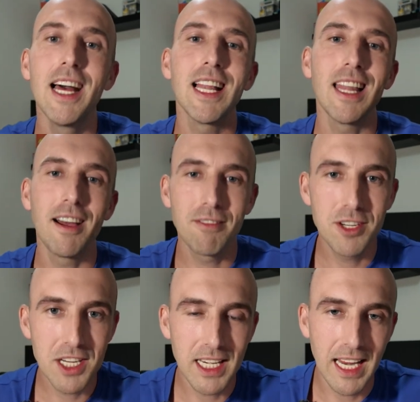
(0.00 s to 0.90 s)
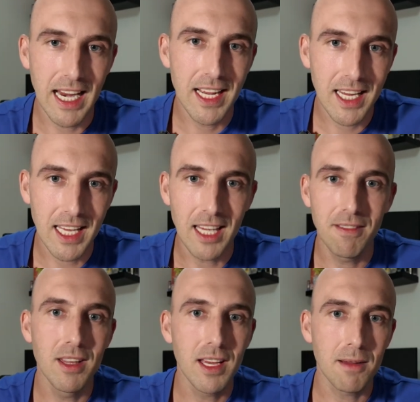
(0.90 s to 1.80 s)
Leveraging data can give you the